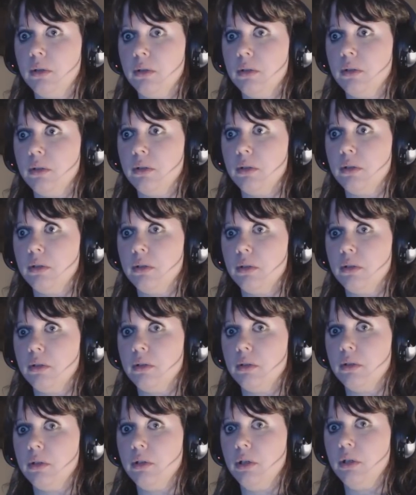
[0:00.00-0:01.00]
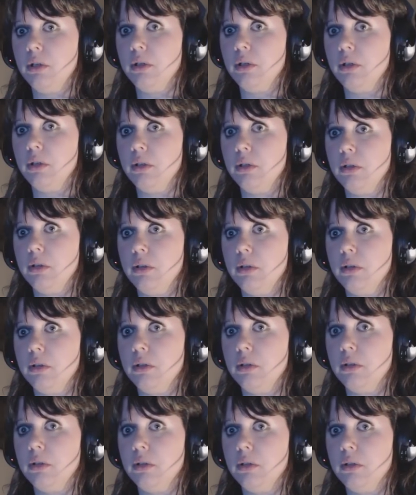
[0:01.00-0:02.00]

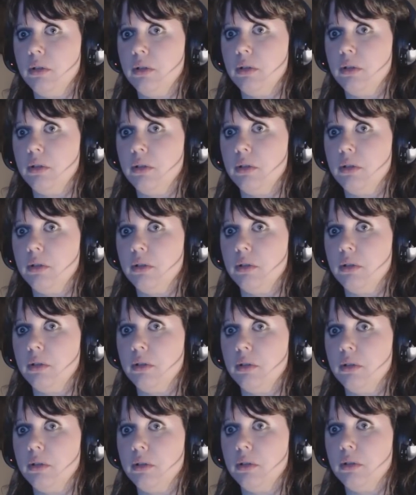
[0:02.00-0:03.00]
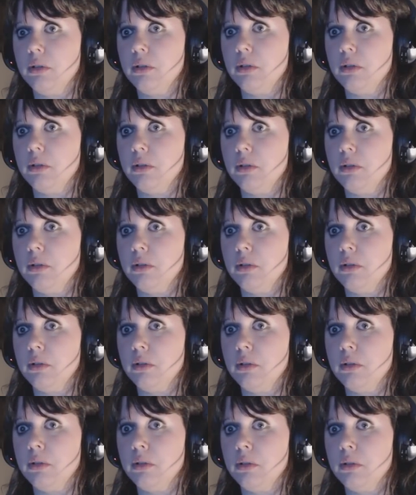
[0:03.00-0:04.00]

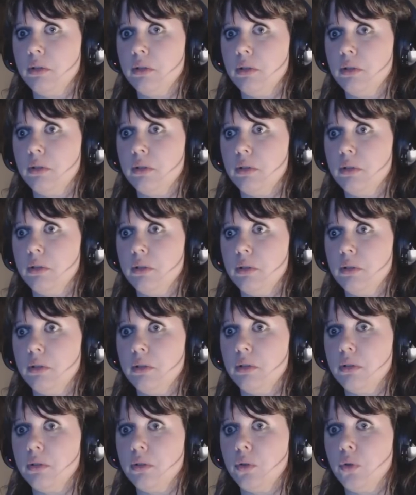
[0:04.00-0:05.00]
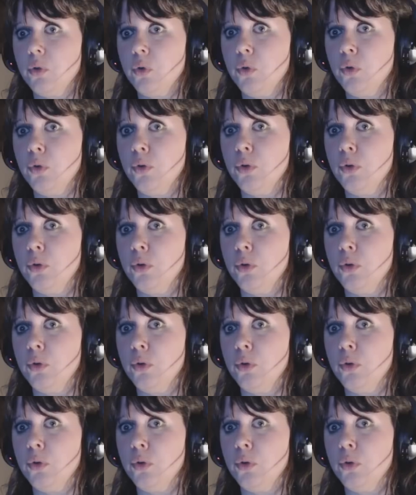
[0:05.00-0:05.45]
[no speech]